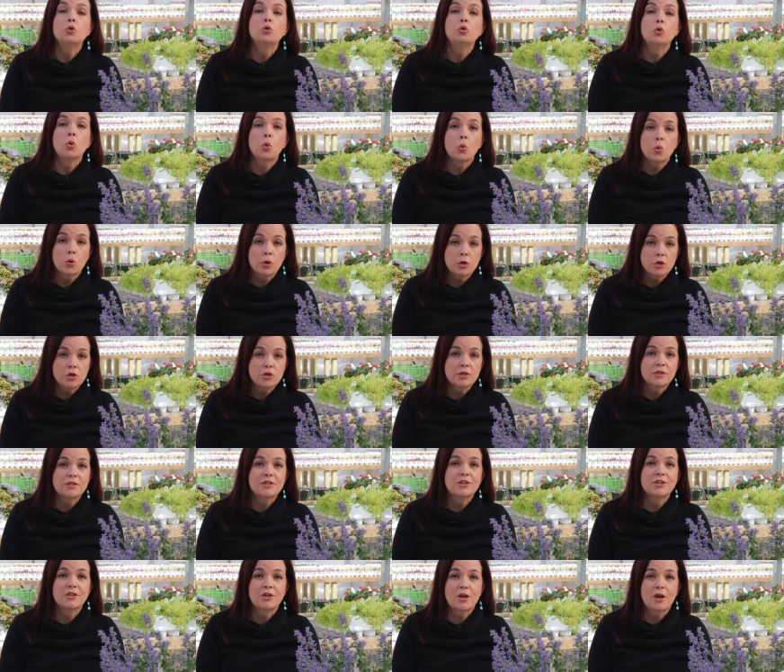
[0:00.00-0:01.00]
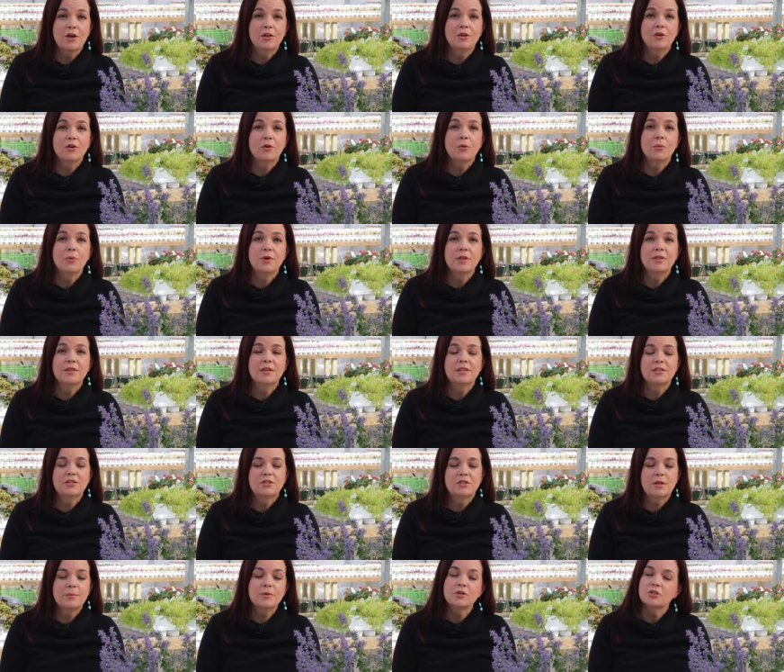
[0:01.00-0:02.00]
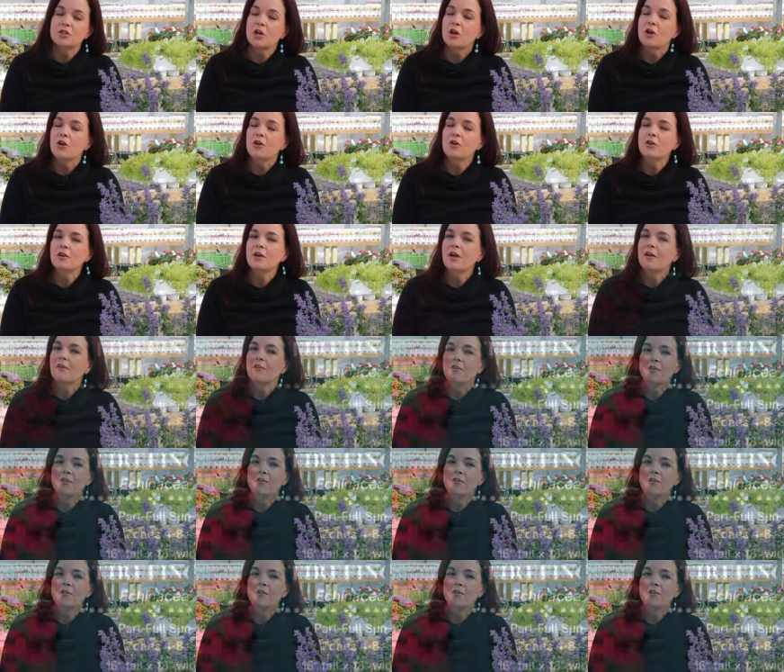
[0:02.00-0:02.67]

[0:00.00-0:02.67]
gorgeous color with summer song